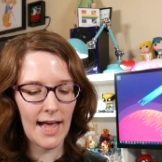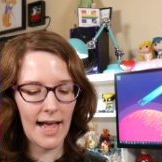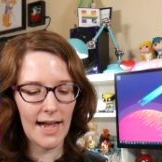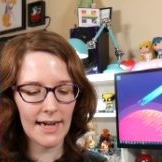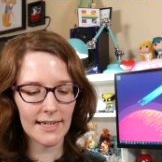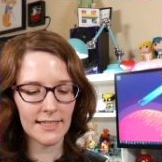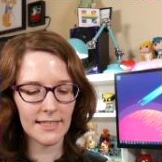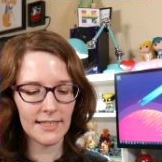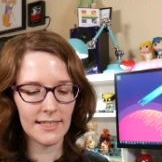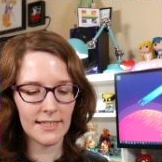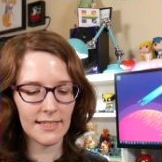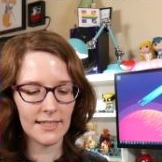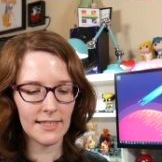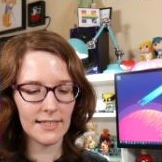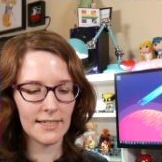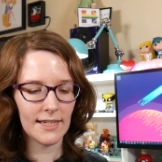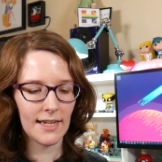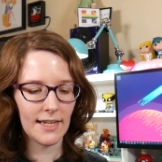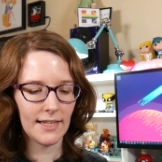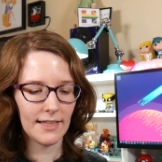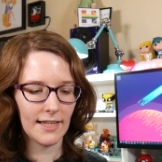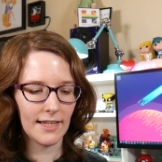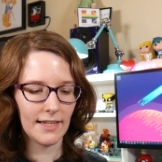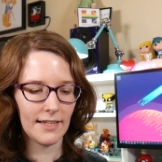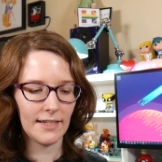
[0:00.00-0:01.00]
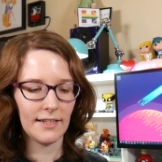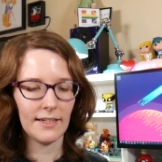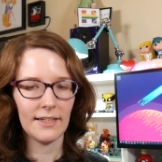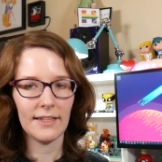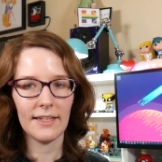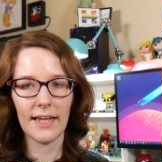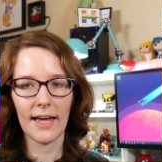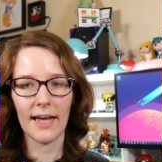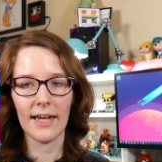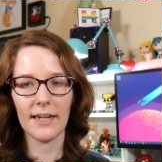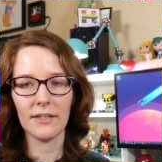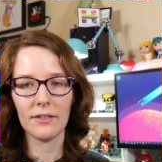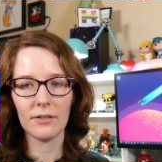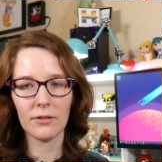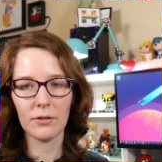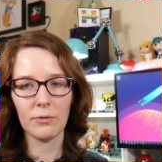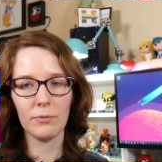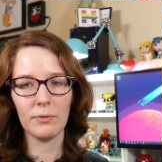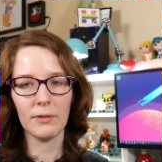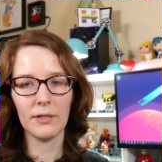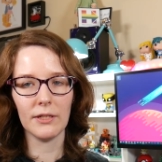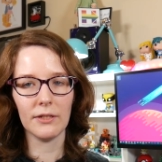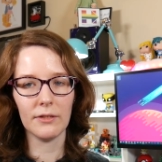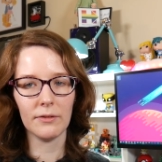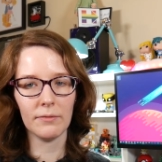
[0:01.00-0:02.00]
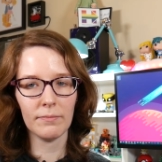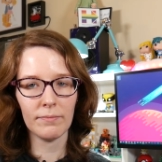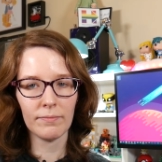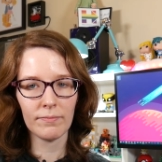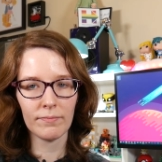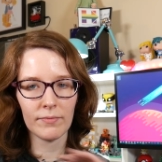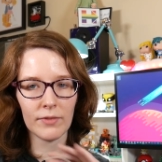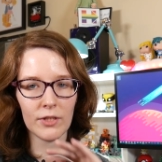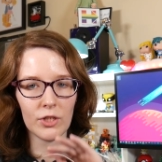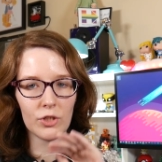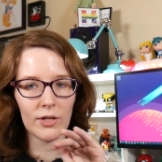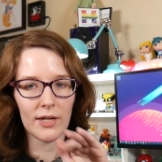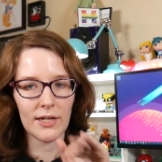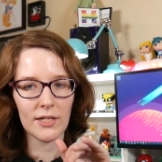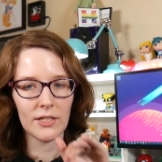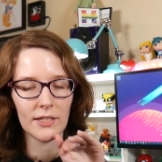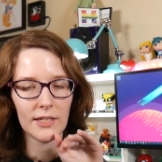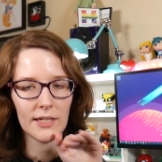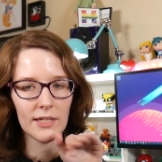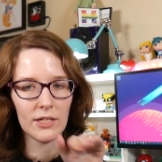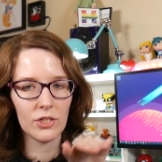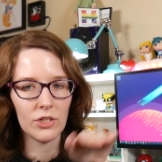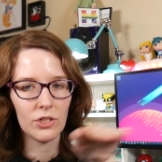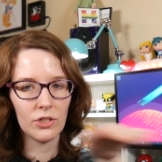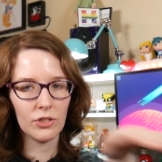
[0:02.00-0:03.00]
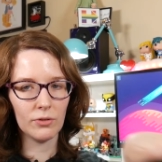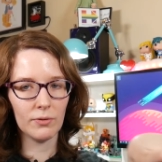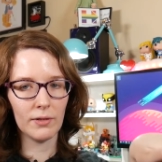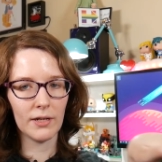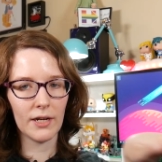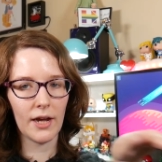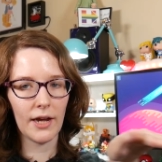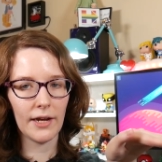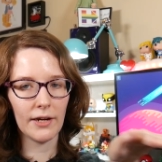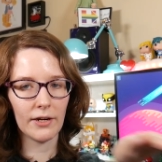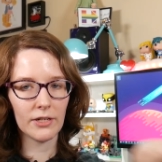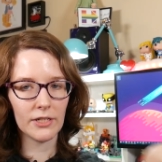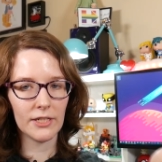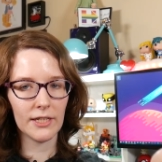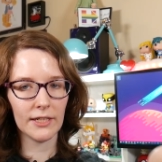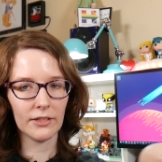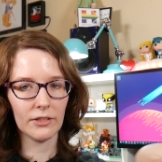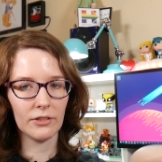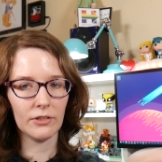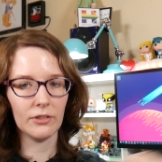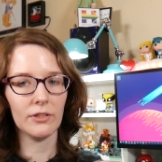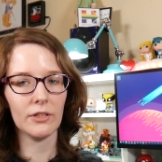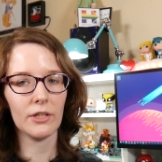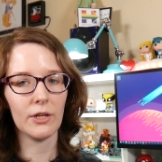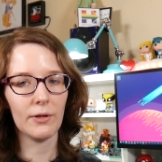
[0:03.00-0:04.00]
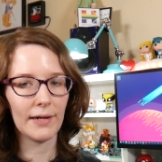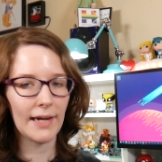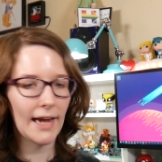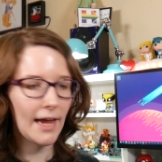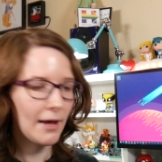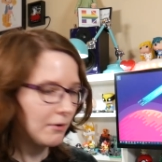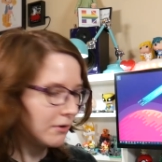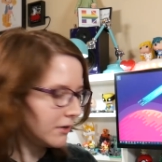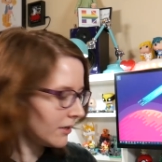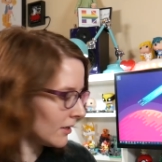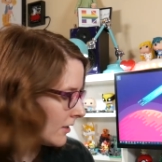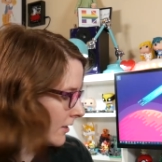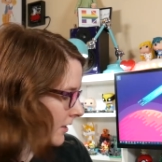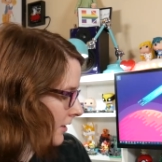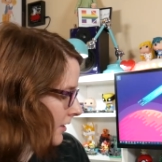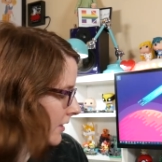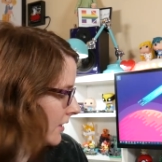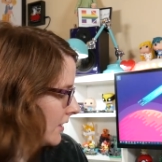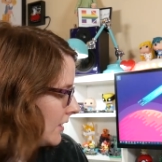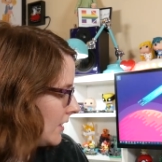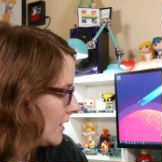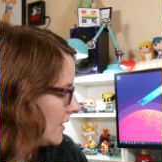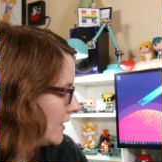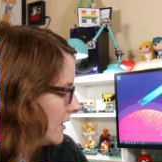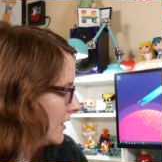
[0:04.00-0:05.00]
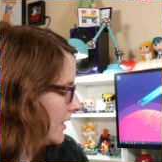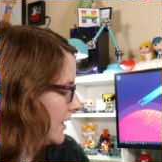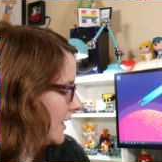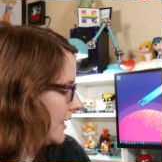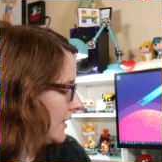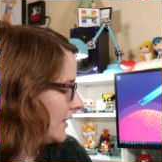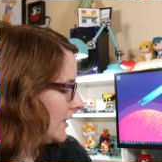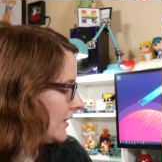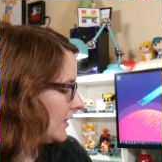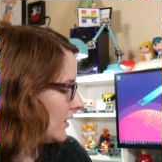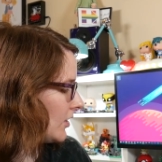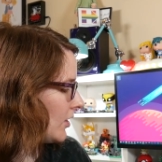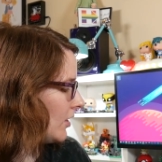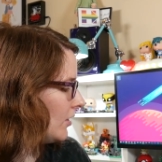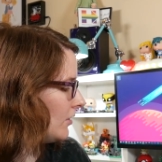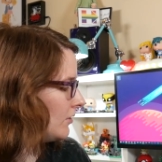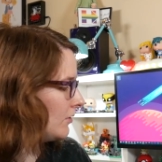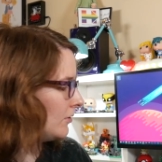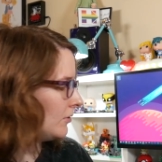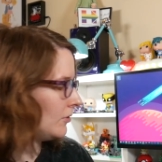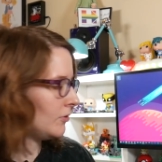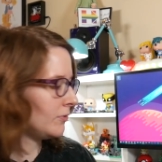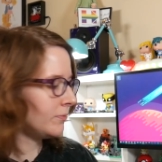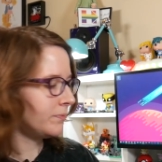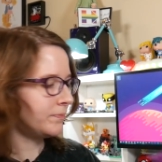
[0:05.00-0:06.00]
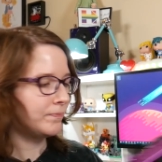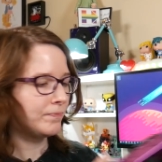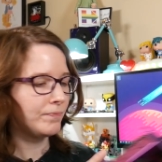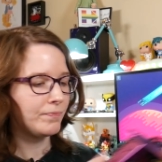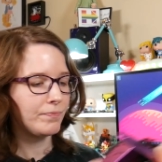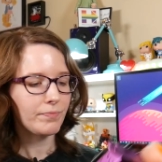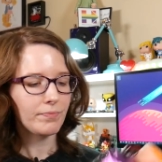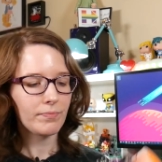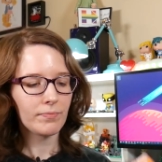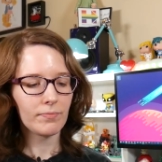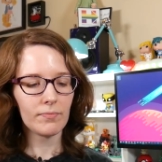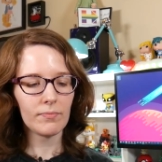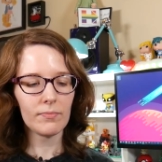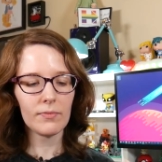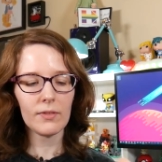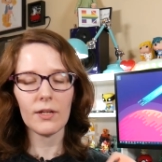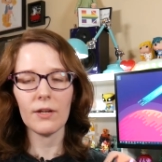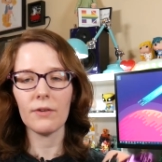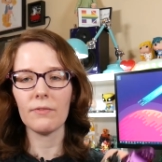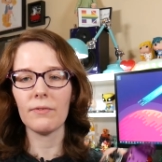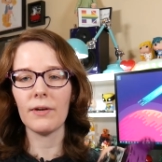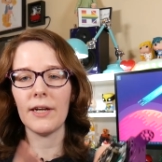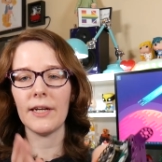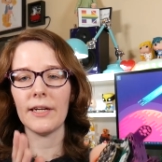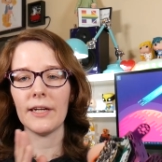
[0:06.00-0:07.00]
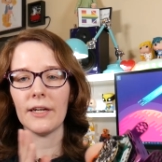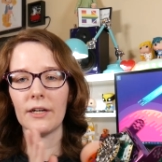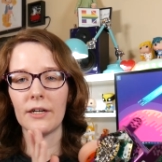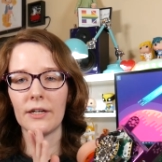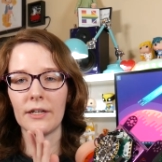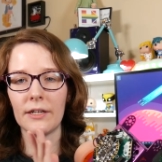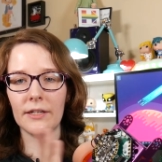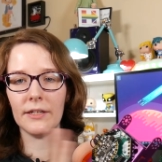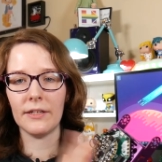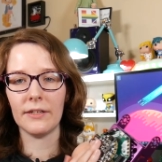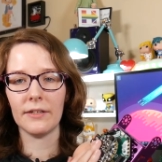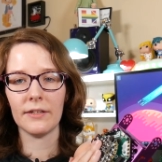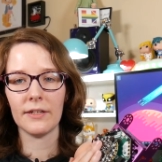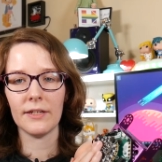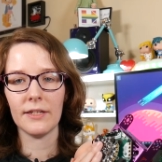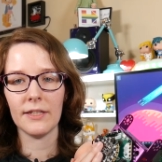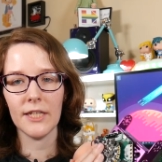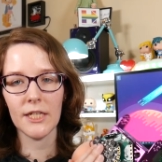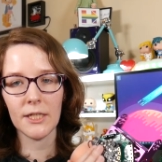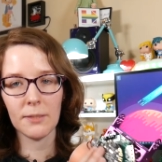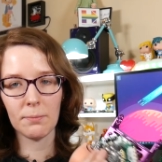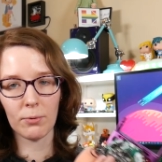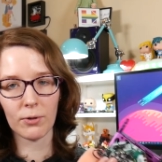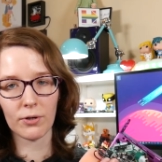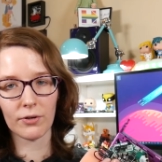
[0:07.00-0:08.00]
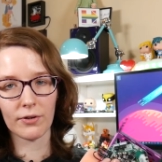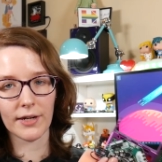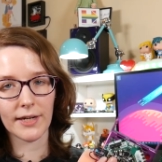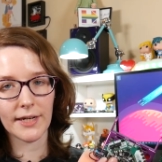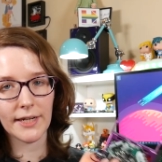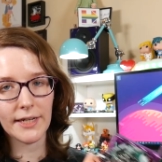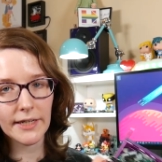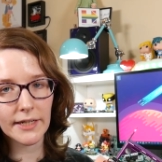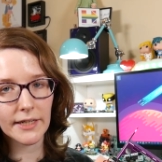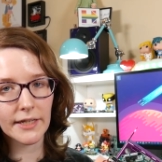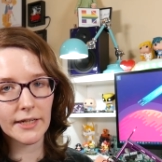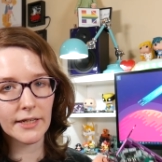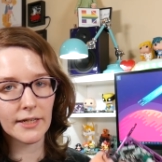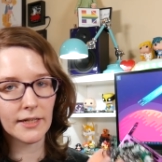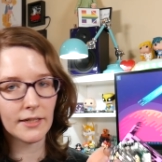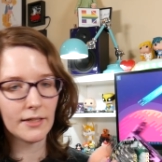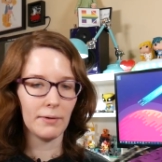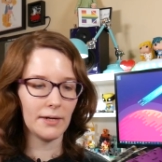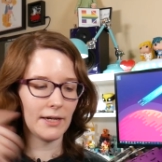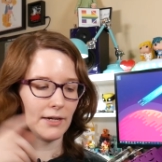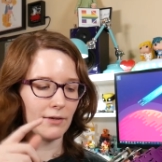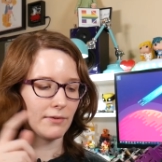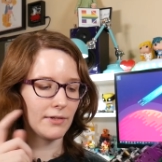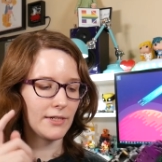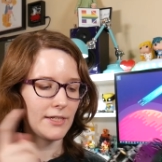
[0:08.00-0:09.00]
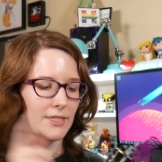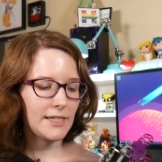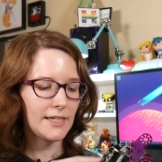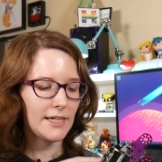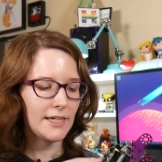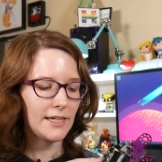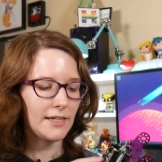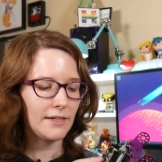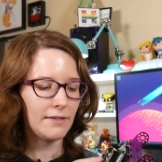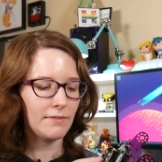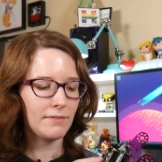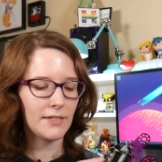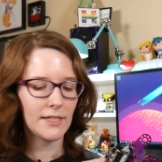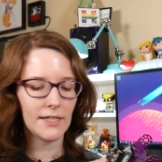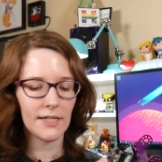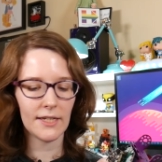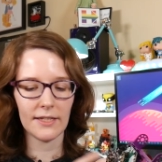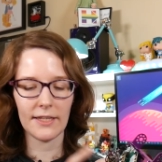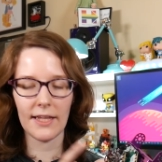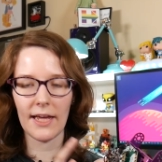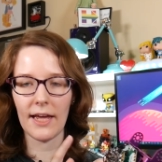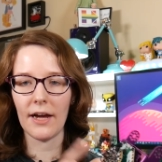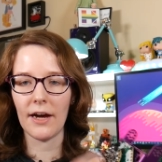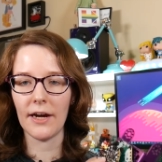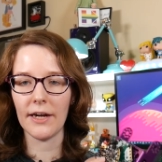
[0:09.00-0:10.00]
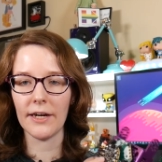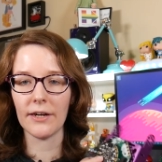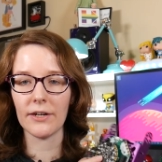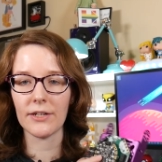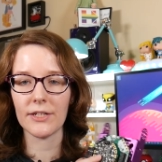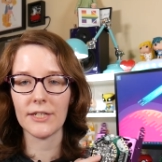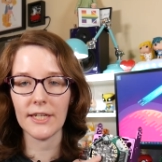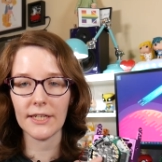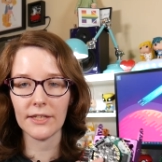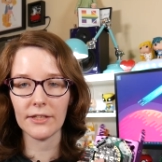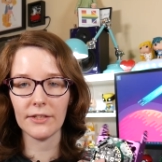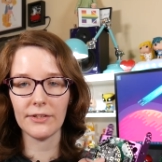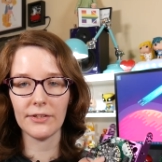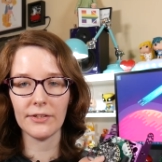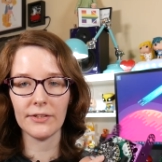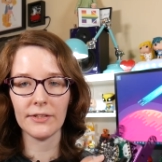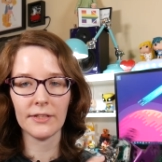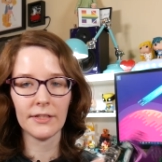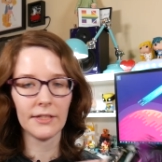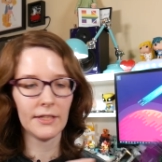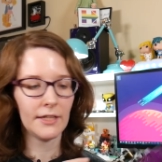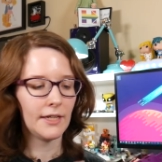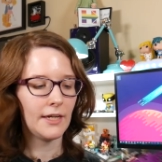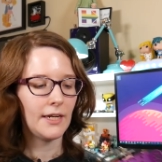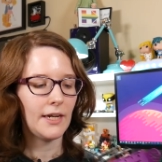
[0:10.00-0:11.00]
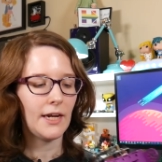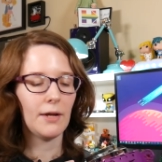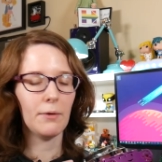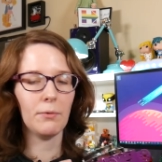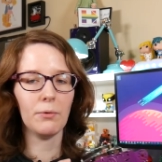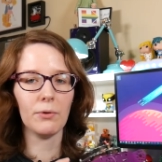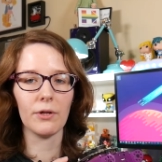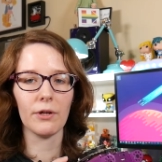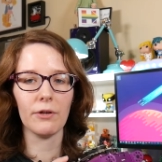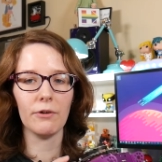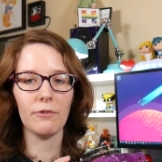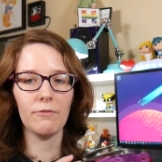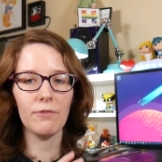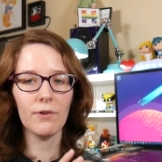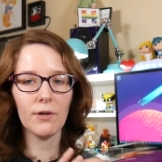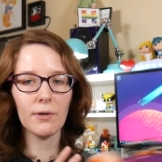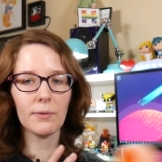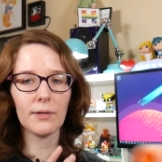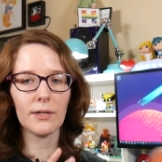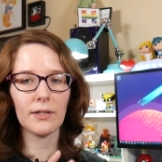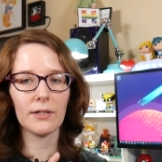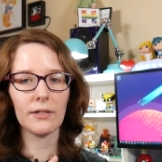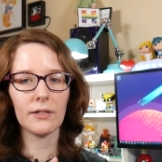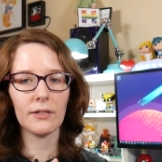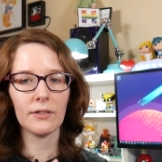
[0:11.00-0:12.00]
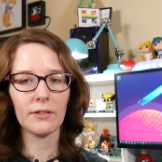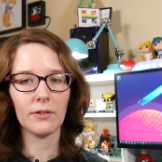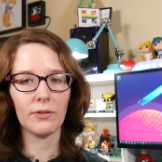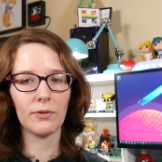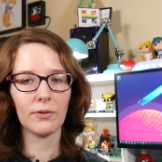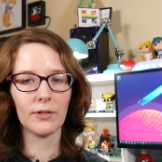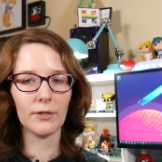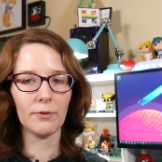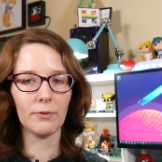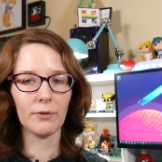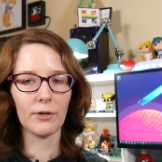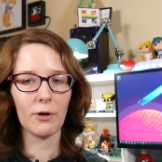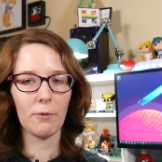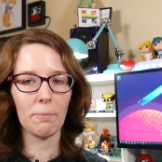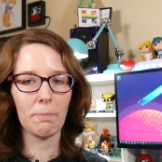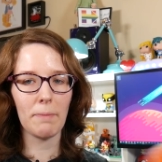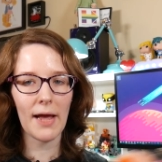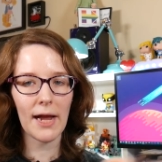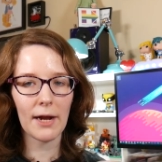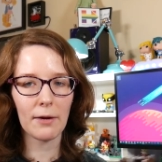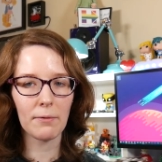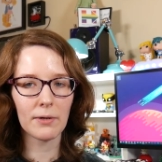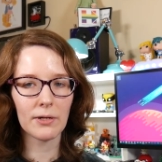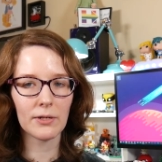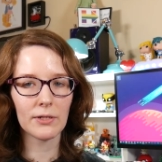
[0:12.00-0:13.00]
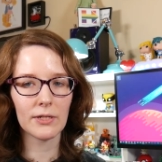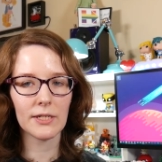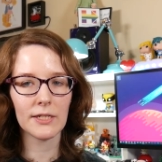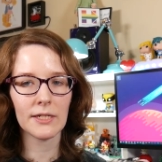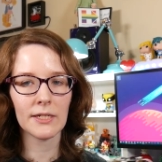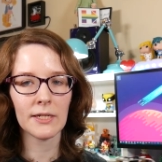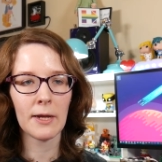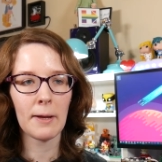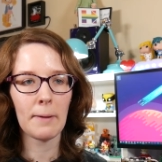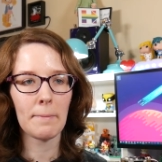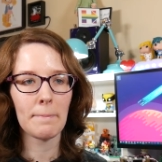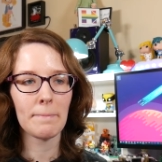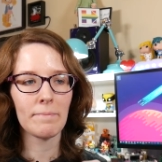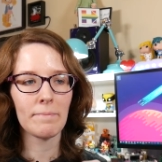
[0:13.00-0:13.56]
accesses, and then that will translate to an IR signal going out. And then the code running on this board right here, when it receives that IR signal, it will go forward or it will go backwards